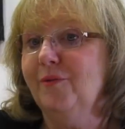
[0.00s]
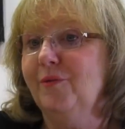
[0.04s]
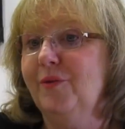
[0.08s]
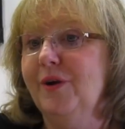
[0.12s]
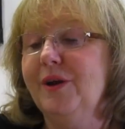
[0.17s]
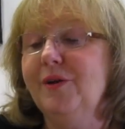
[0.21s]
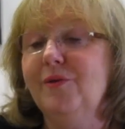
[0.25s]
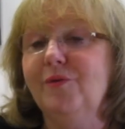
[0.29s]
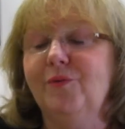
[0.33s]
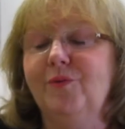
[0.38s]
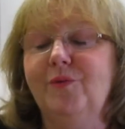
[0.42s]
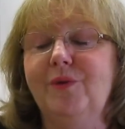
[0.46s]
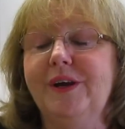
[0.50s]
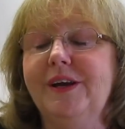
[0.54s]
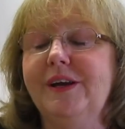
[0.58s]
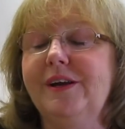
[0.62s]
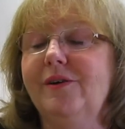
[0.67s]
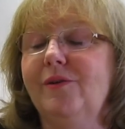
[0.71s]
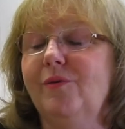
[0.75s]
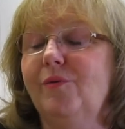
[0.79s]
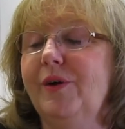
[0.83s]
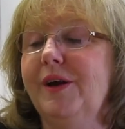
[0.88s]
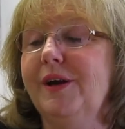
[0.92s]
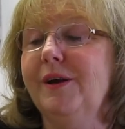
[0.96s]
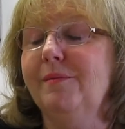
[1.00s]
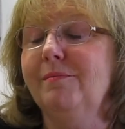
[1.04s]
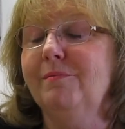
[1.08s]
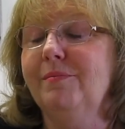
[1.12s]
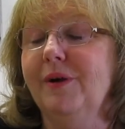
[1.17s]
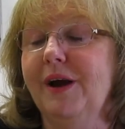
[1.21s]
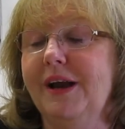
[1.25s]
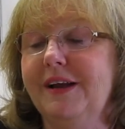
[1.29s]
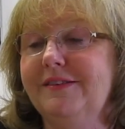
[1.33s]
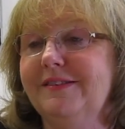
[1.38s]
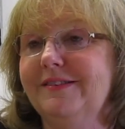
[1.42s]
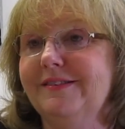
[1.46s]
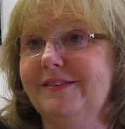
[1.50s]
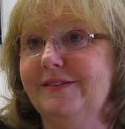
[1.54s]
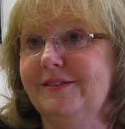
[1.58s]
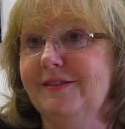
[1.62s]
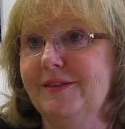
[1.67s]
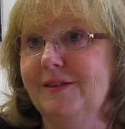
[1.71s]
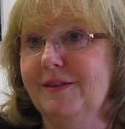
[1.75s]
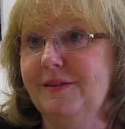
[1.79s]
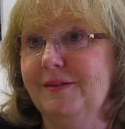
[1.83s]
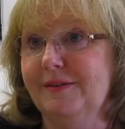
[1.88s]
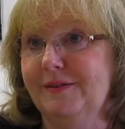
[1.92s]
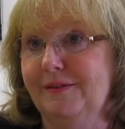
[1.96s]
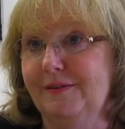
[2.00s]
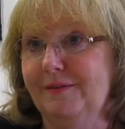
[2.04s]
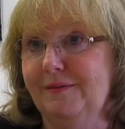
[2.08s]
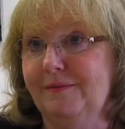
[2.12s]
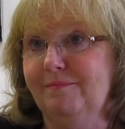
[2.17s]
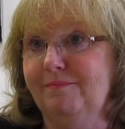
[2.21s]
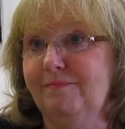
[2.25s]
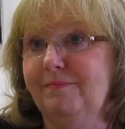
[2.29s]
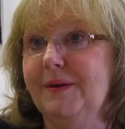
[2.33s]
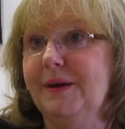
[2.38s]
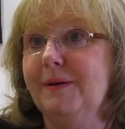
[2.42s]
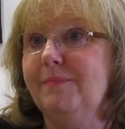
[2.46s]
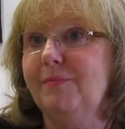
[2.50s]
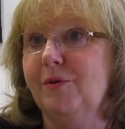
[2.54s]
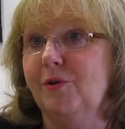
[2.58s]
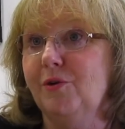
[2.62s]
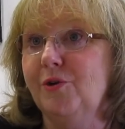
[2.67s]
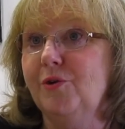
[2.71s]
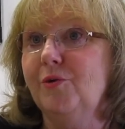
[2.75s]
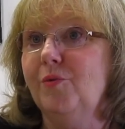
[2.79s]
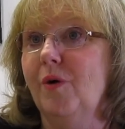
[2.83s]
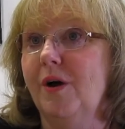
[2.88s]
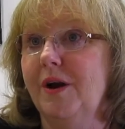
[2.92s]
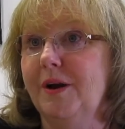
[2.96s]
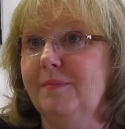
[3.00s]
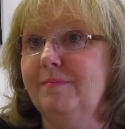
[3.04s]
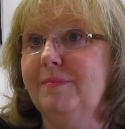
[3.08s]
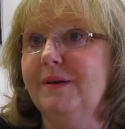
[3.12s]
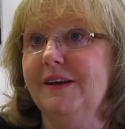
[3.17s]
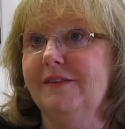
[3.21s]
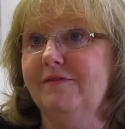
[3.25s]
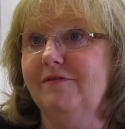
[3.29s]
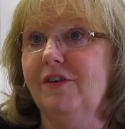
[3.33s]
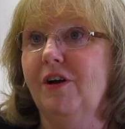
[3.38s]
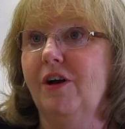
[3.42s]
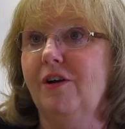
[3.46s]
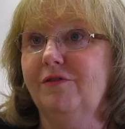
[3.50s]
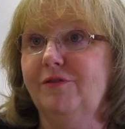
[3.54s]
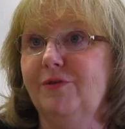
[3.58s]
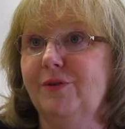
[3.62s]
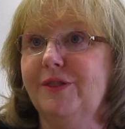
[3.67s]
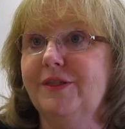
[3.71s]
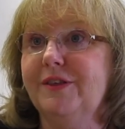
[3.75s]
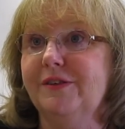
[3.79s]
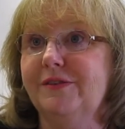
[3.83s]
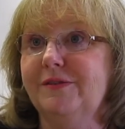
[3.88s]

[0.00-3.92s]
We, we, we embrace people who want to be involved with